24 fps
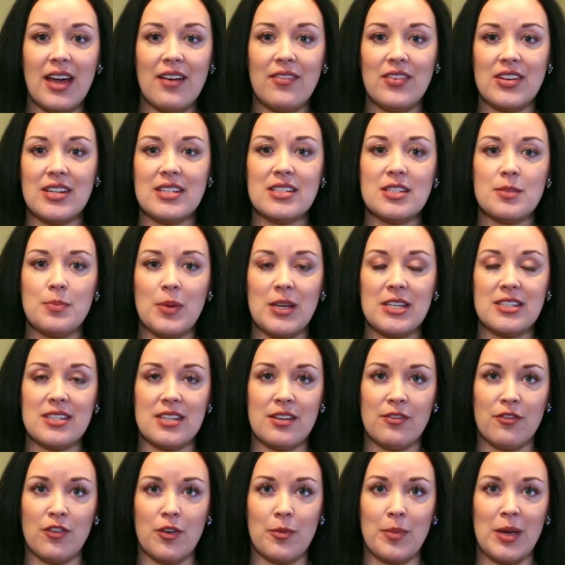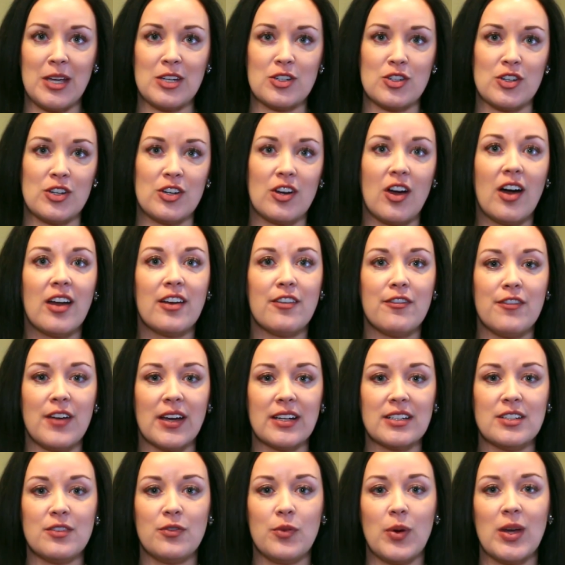evidence-based information on
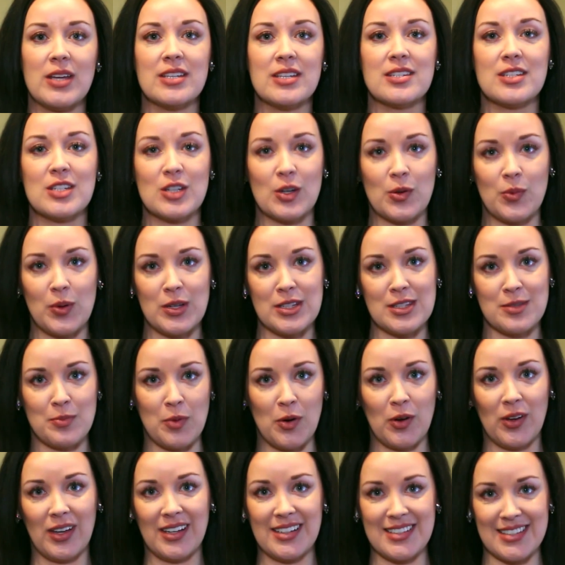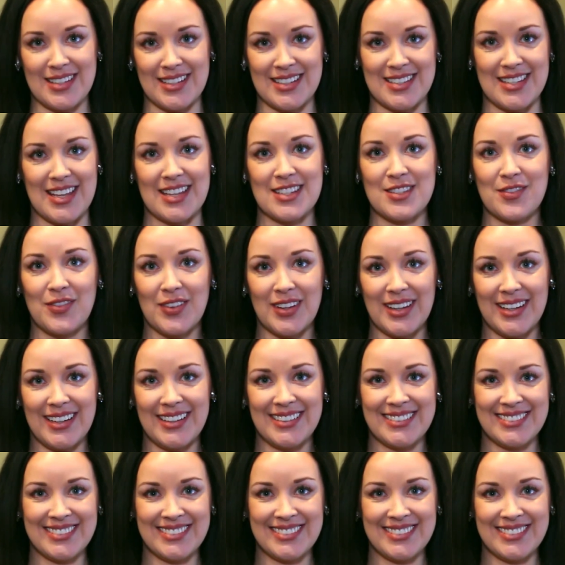effective ways to quit smoking successfully.